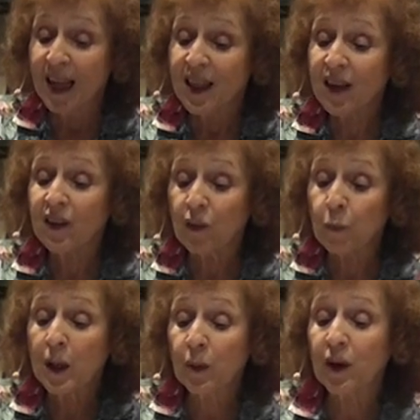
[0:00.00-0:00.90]
This is
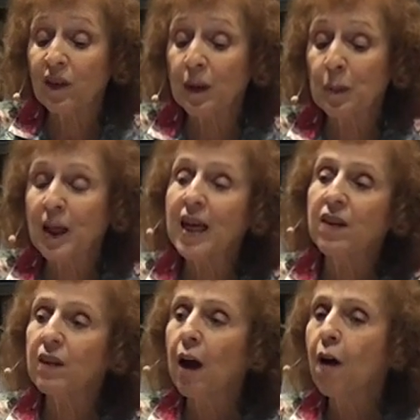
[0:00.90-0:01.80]
my resting
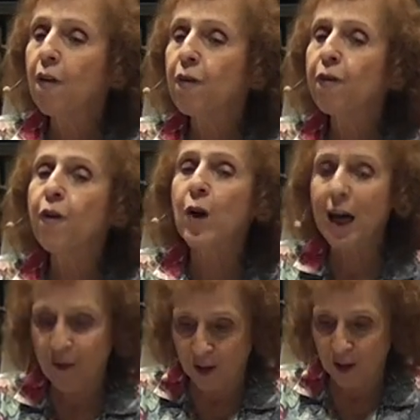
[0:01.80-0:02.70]
place
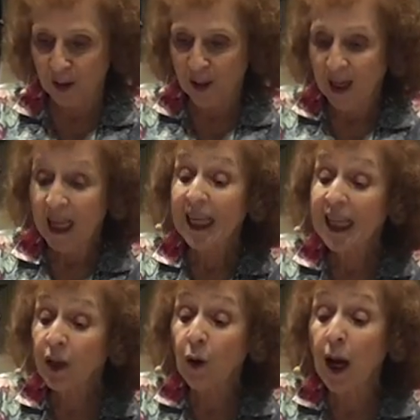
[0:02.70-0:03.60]
forever.
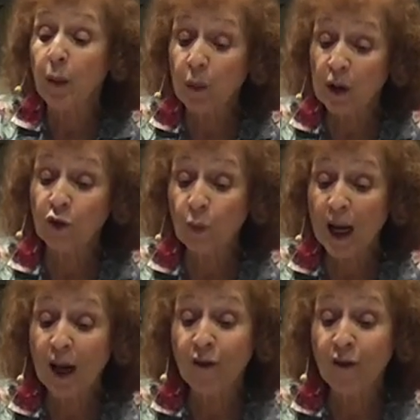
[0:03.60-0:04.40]
Here I will dwell,